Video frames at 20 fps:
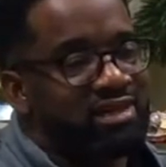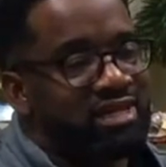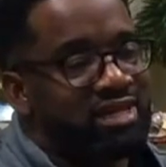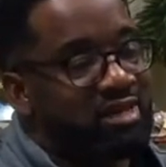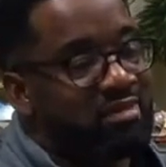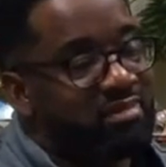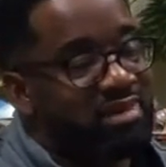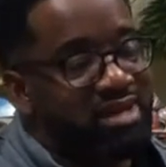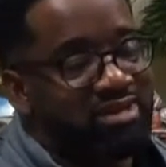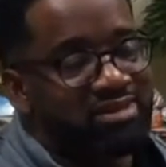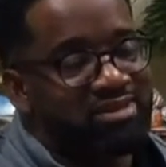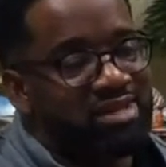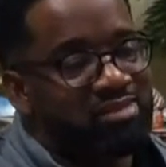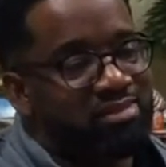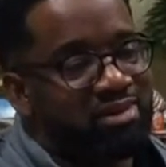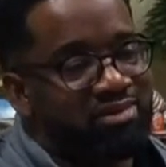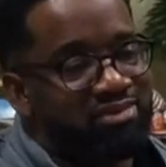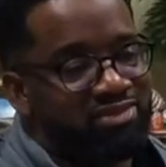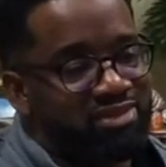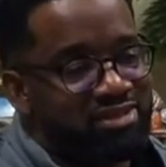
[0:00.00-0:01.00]
And I'm not just talking
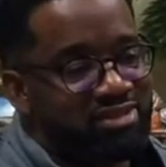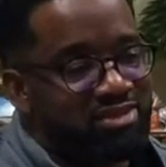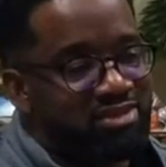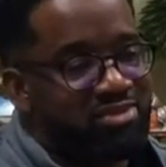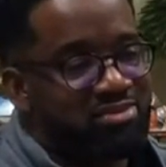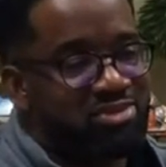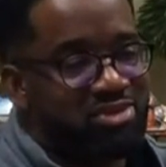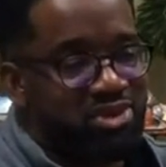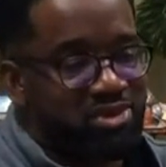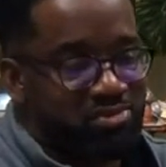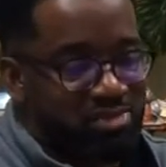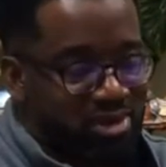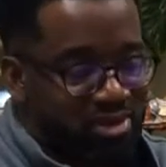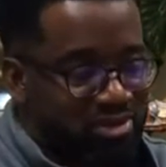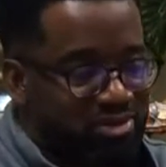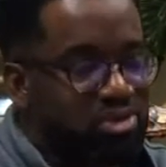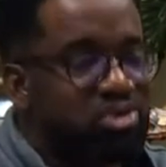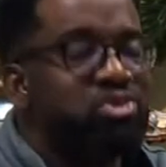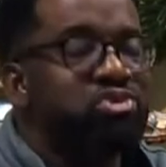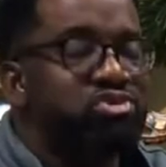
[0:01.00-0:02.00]
about physical, I'm talking
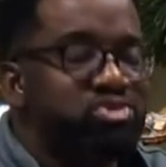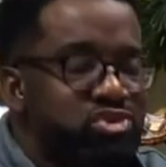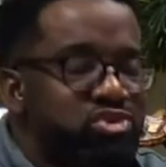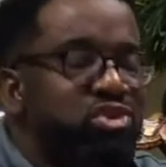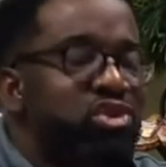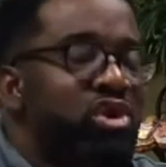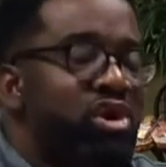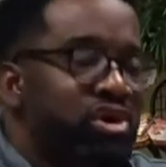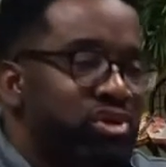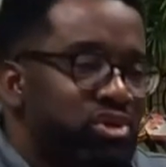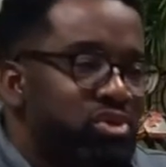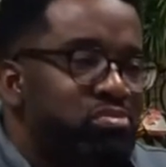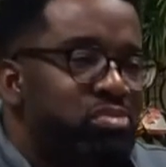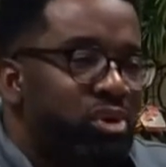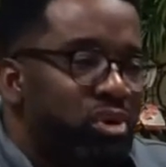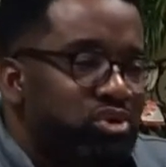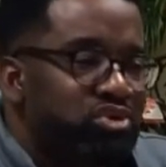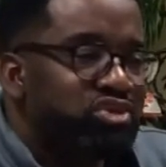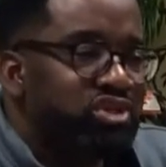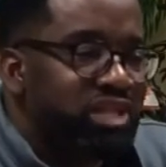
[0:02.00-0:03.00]
about who you are, your
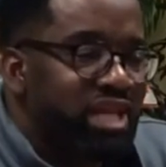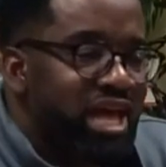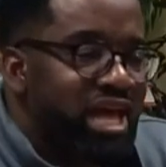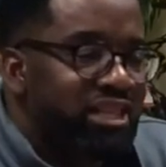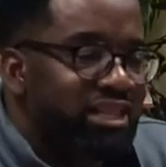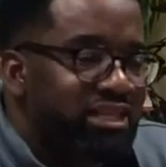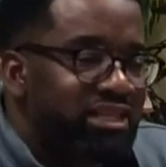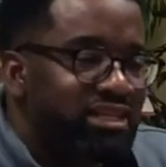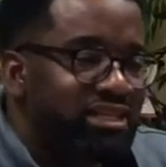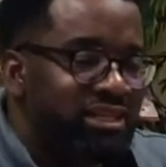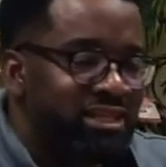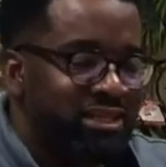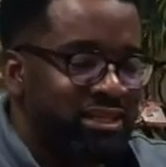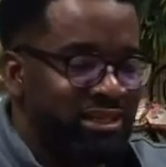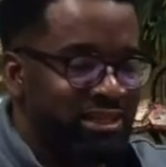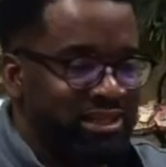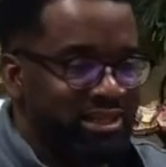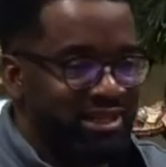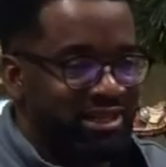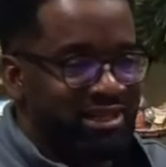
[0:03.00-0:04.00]
personality.
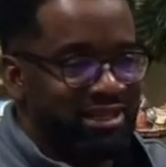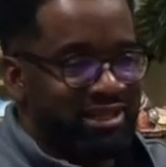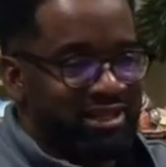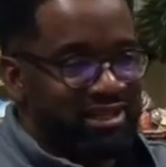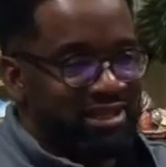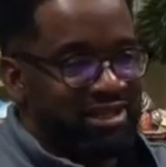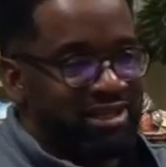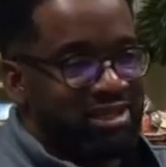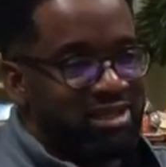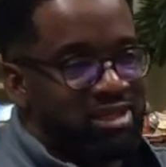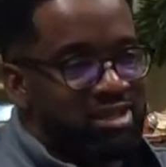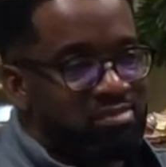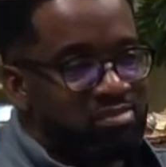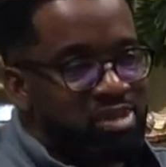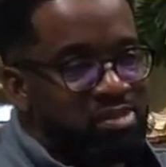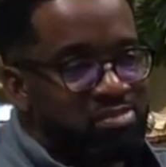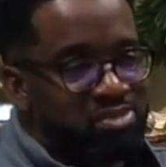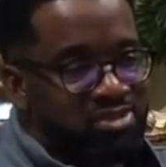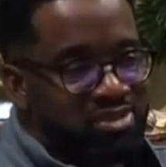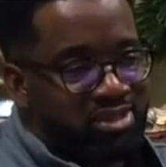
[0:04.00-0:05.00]

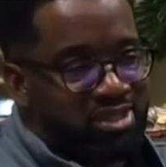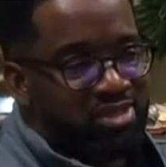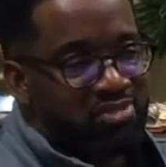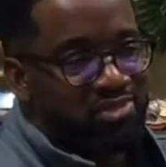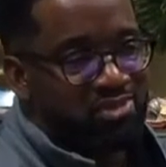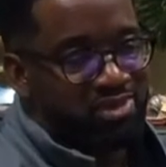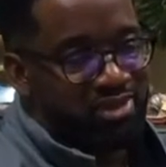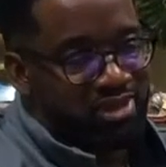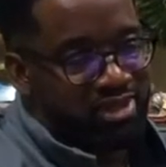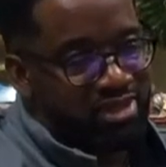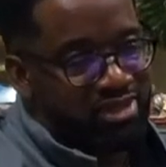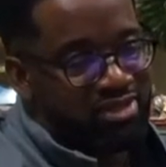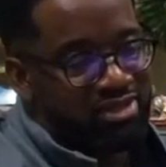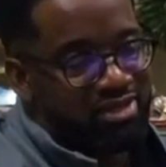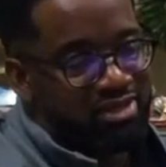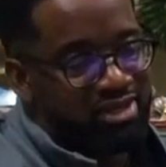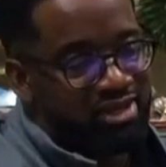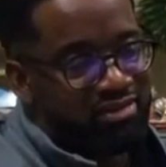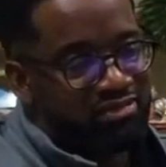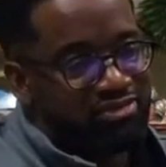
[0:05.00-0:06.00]
People still want to hear
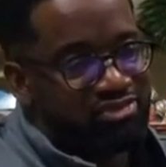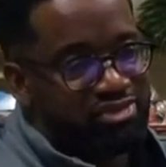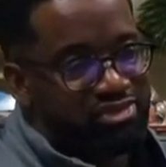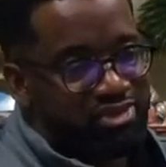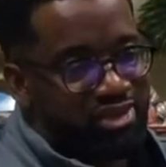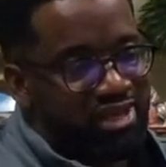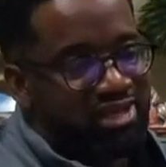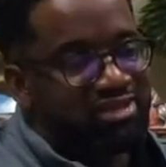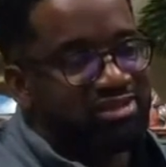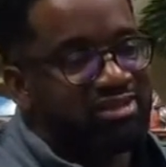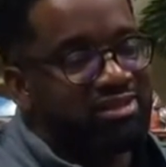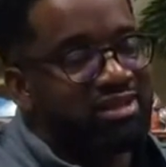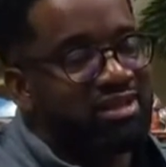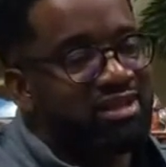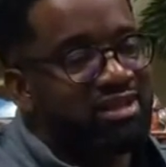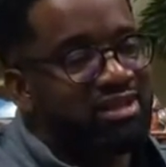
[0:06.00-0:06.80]
your conversation.